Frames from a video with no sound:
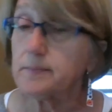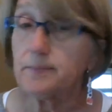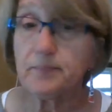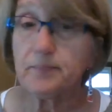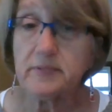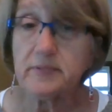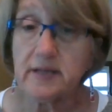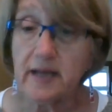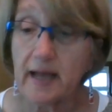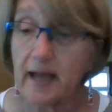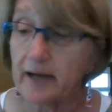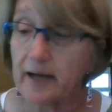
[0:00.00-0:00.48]

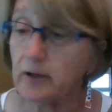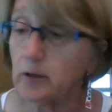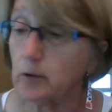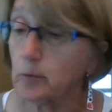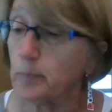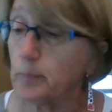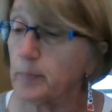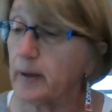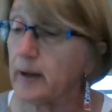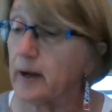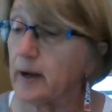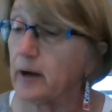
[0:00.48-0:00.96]
Daniel
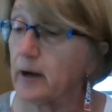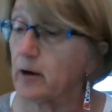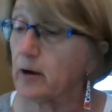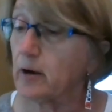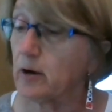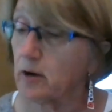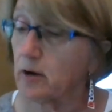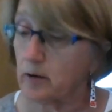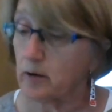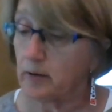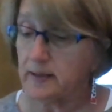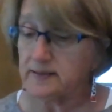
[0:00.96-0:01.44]

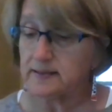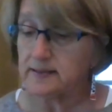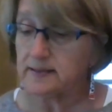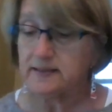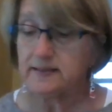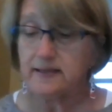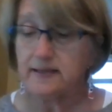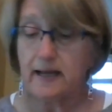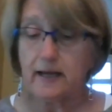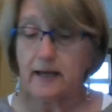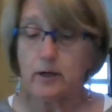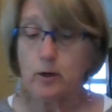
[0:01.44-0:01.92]
Baer is a
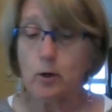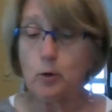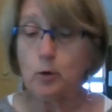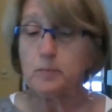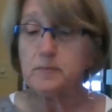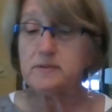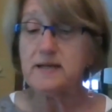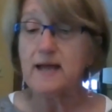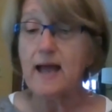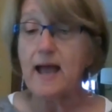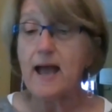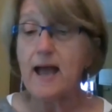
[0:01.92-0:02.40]
stay-at-home
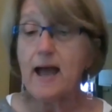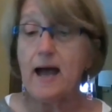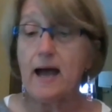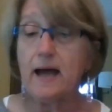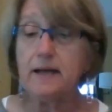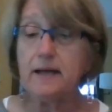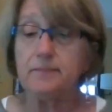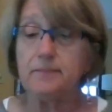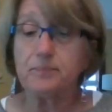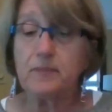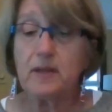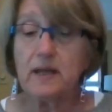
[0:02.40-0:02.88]

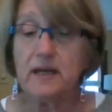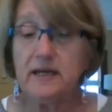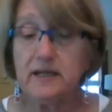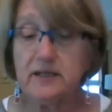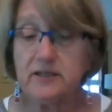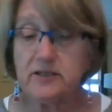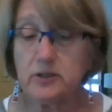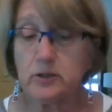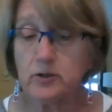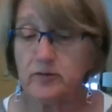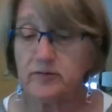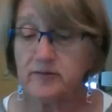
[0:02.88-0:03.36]
dad. He
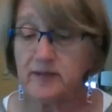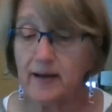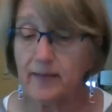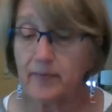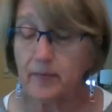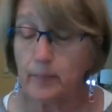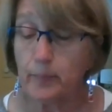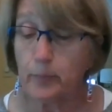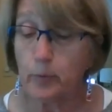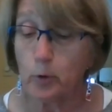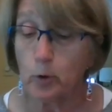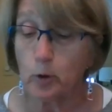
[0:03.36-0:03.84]
serves on
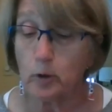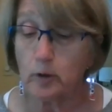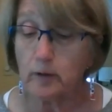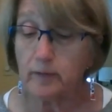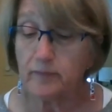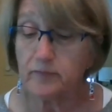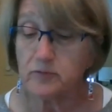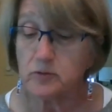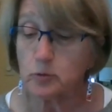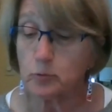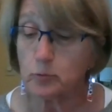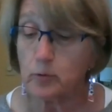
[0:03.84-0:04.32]
the board
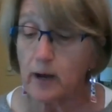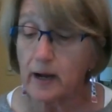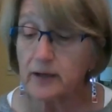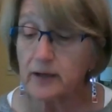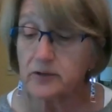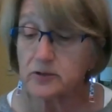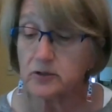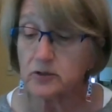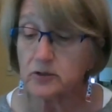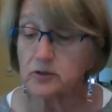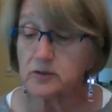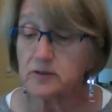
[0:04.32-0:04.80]
of
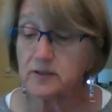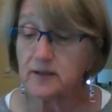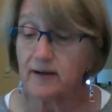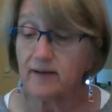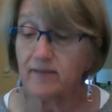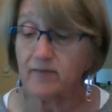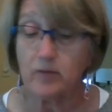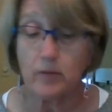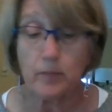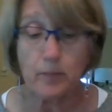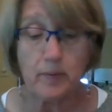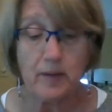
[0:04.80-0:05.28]
directors
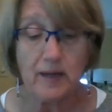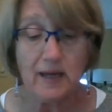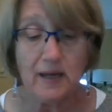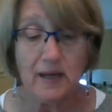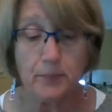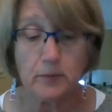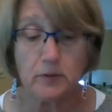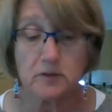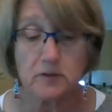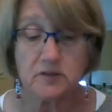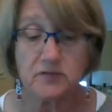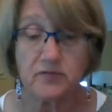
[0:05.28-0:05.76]
of the
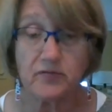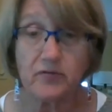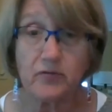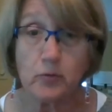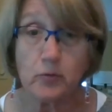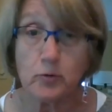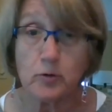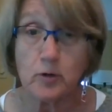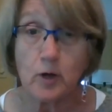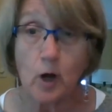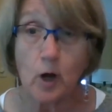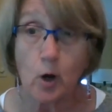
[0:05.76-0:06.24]
People's
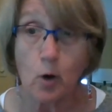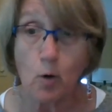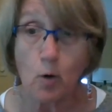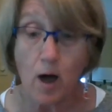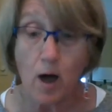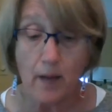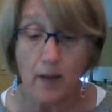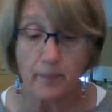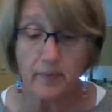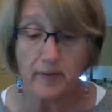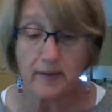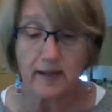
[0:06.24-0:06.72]
Food
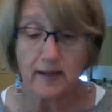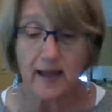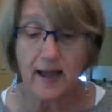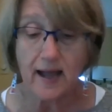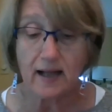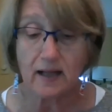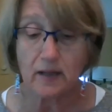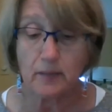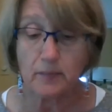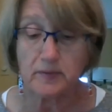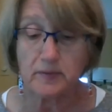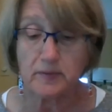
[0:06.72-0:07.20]
Co-op in
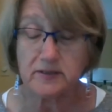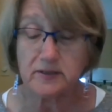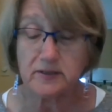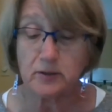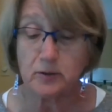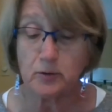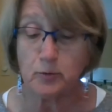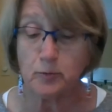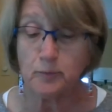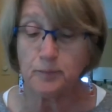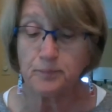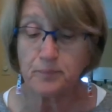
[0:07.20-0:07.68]

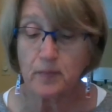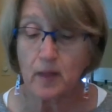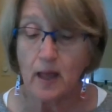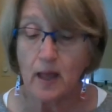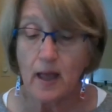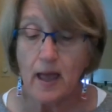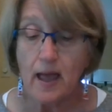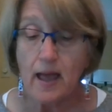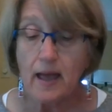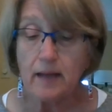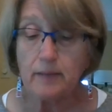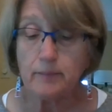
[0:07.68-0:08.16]
Kalamazoo.
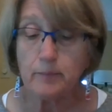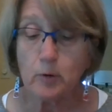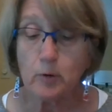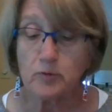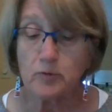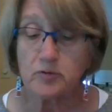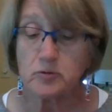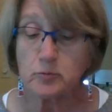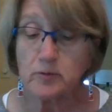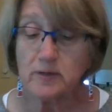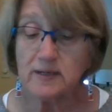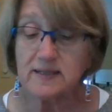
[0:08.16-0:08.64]

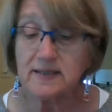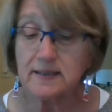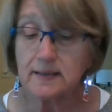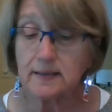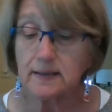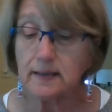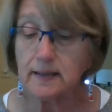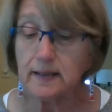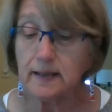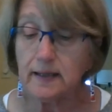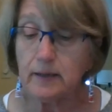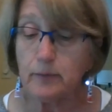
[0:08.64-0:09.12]
Most
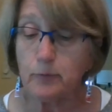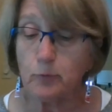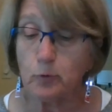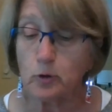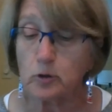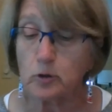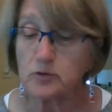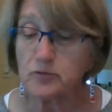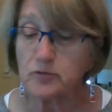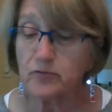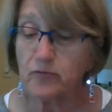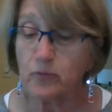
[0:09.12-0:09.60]
recently,
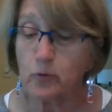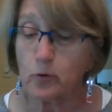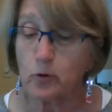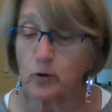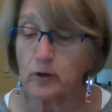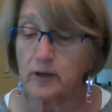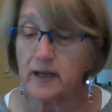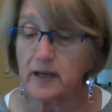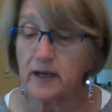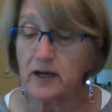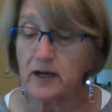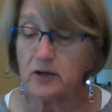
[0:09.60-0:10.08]
worked 4
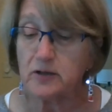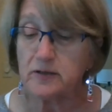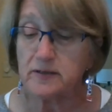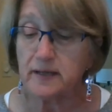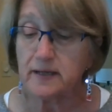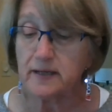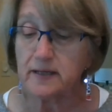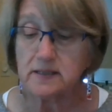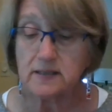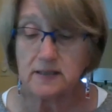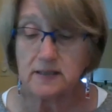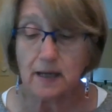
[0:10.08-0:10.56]
years
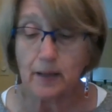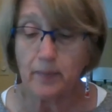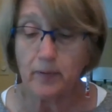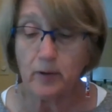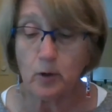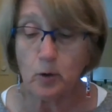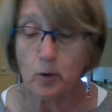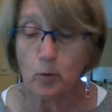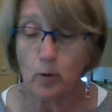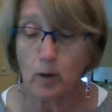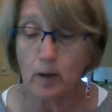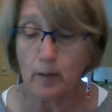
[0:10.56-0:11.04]
at
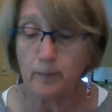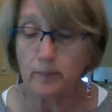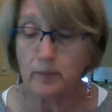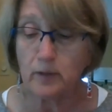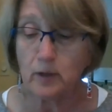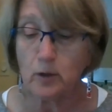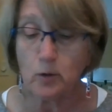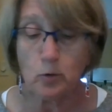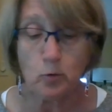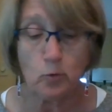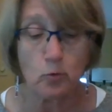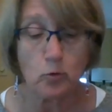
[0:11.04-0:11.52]

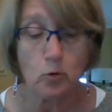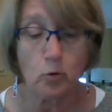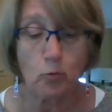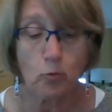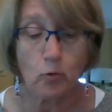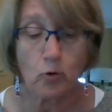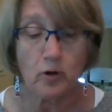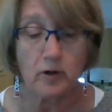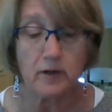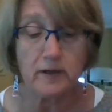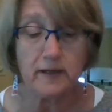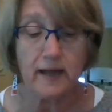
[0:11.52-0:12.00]
WMU
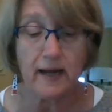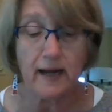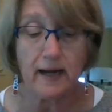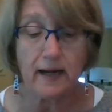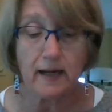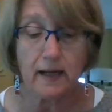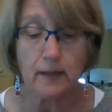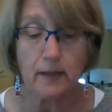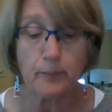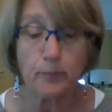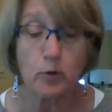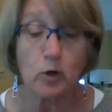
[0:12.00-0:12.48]

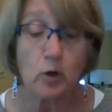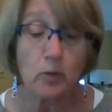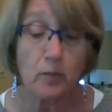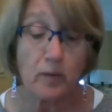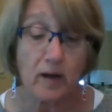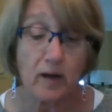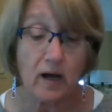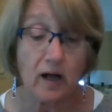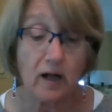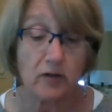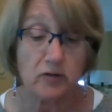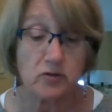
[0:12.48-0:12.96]
coordinating
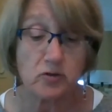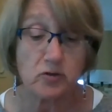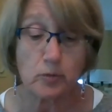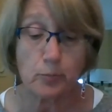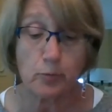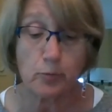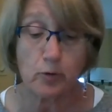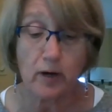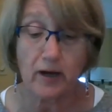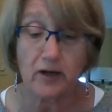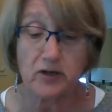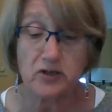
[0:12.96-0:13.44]
permaculture
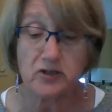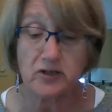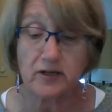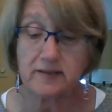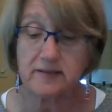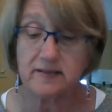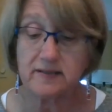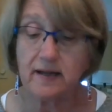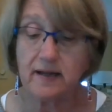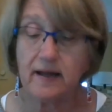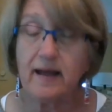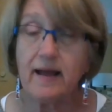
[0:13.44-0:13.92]
projects